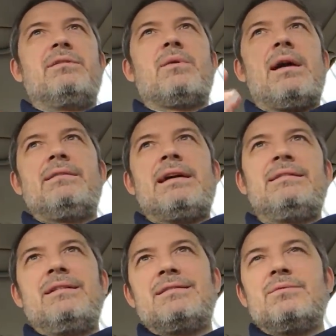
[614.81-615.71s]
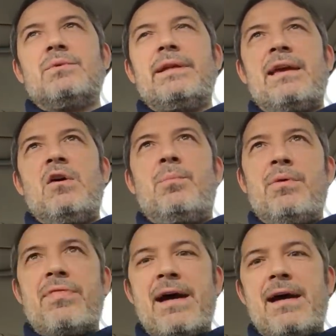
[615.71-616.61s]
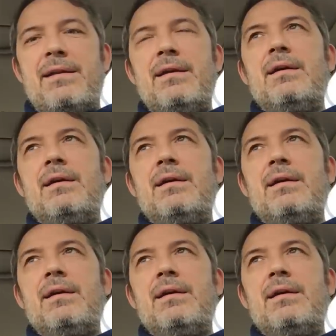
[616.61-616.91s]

So I, that doesn't really help with that.